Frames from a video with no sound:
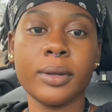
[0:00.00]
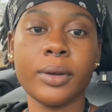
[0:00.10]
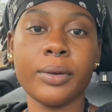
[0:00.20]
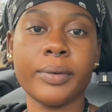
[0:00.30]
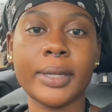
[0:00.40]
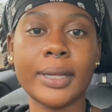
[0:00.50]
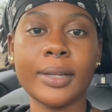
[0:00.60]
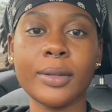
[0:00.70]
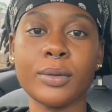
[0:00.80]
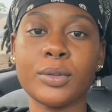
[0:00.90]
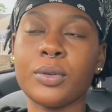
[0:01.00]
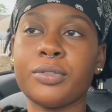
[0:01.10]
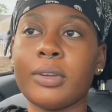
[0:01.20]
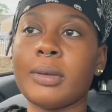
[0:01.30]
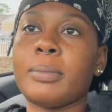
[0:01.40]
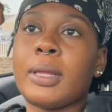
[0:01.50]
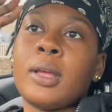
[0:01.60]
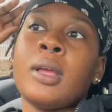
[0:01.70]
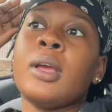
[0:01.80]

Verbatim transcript: Alrighty, hello soul family.